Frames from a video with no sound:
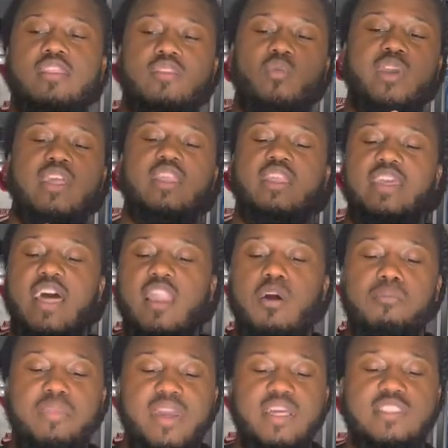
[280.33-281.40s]
We get the
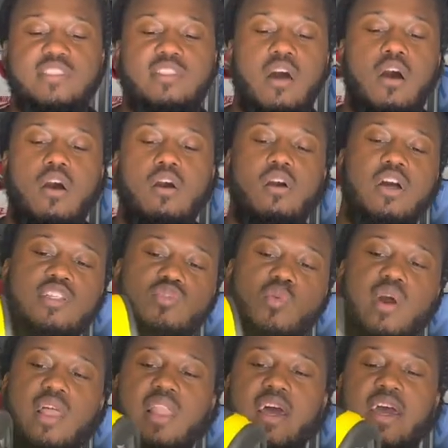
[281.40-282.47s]
yellow midsole, as
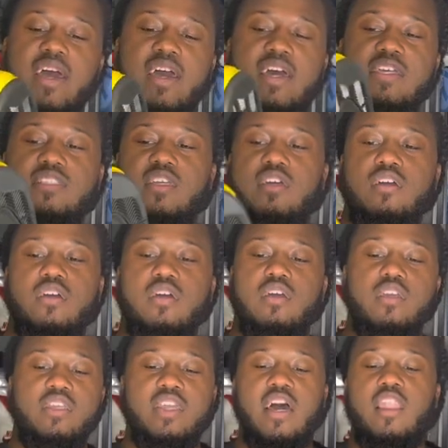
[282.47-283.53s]
well as
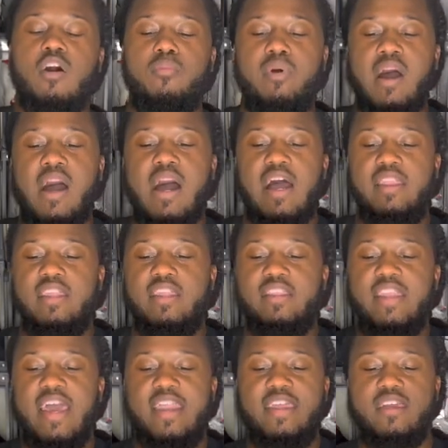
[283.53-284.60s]
yellow behind the
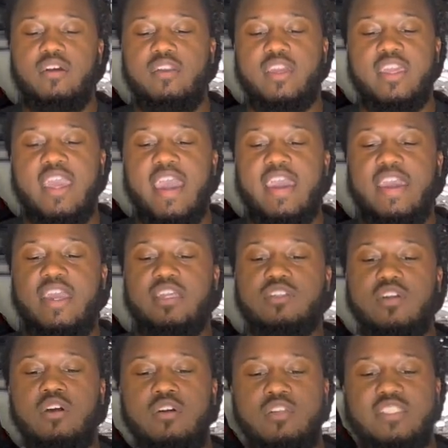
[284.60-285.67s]
netting on the
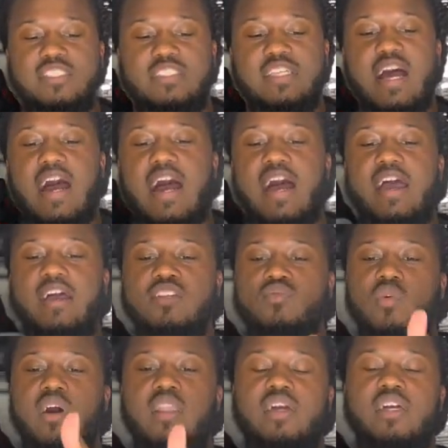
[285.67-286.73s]
cage on the side, as
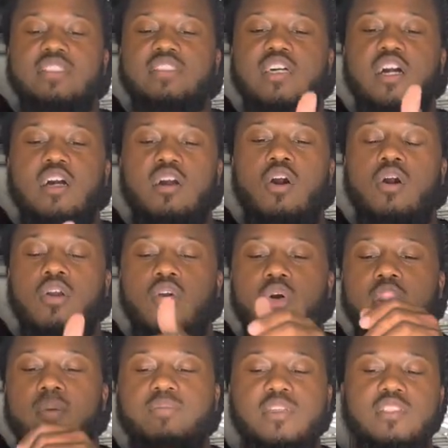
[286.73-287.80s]
well as
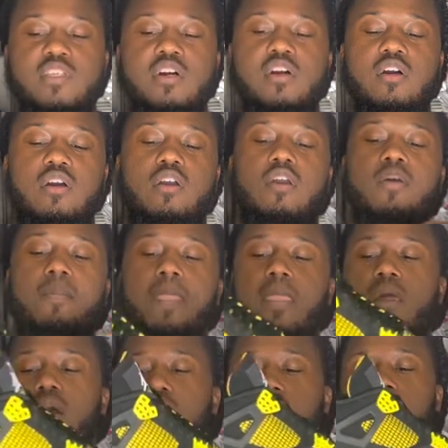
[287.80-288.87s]
going up the tongue.
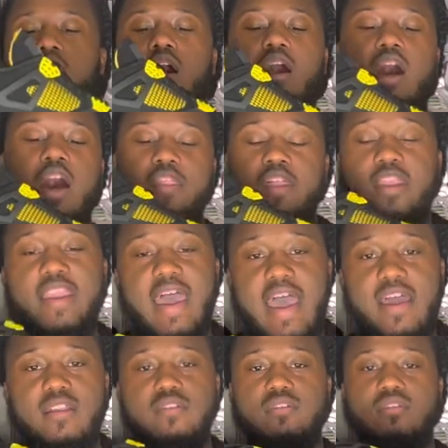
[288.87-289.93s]
Other than that,